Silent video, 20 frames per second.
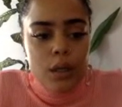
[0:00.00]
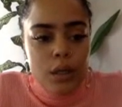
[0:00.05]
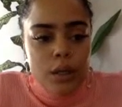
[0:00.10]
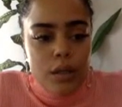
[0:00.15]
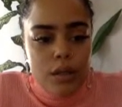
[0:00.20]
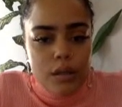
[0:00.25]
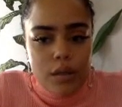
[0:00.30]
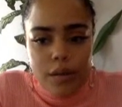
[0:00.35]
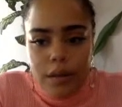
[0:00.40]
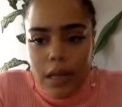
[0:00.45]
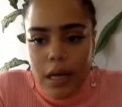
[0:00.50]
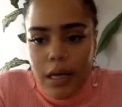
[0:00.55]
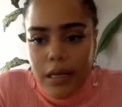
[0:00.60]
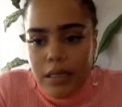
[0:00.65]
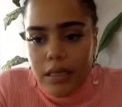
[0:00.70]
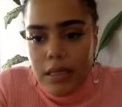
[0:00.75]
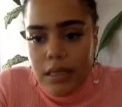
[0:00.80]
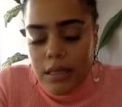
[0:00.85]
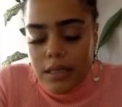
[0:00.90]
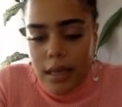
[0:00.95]
So
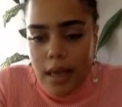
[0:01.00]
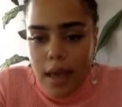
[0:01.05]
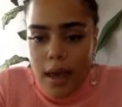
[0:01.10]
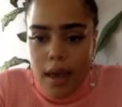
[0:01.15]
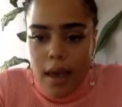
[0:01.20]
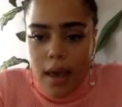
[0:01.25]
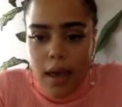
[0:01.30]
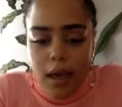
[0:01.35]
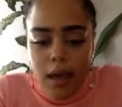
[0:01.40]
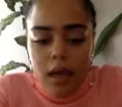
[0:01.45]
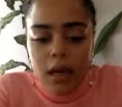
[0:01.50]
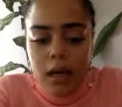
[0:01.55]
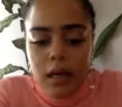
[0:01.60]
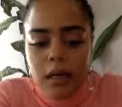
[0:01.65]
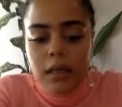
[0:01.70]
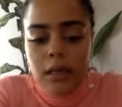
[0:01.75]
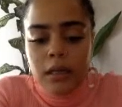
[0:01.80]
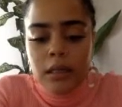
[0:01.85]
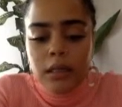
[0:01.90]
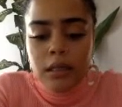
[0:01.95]
let's say,
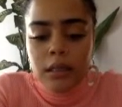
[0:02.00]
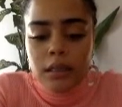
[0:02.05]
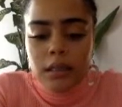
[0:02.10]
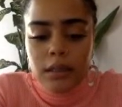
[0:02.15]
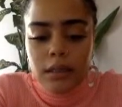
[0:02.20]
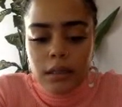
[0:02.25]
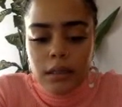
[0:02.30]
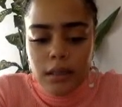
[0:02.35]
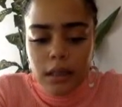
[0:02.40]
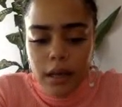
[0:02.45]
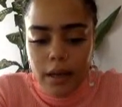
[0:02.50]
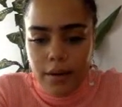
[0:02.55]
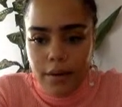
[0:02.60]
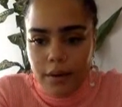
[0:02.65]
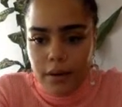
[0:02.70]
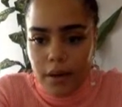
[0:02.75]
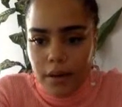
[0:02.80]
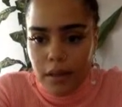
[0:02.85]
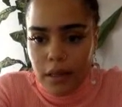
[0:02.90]
I don't know,